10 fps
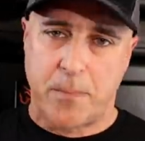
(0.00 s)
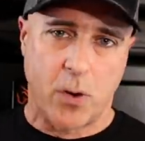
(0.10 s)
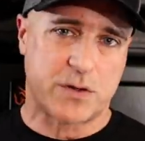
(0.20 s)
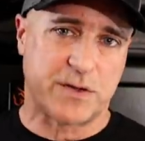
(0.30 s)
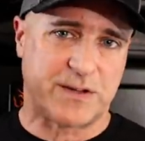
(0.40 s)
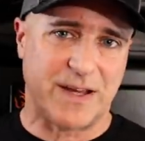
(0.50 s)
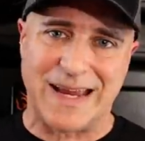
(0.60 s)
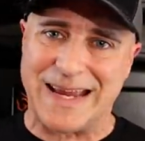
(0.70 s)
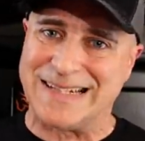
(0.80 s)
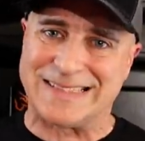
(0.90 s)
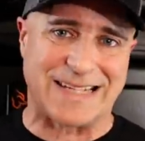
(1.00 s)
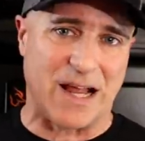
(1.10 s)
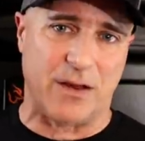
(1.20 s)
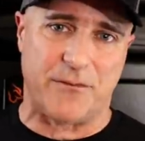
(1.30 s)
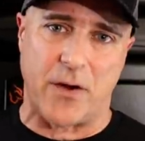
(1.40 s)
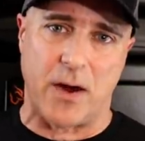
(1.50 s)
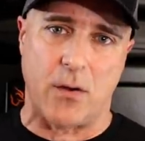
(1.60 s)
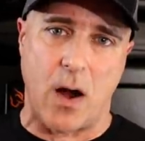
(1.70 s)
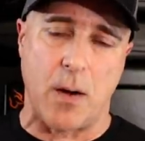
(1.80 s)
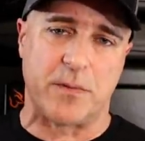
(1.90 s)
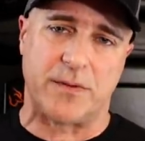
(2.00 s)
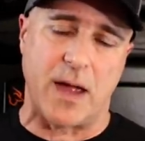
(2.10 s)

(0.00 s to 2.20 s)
purchasing and selling firearms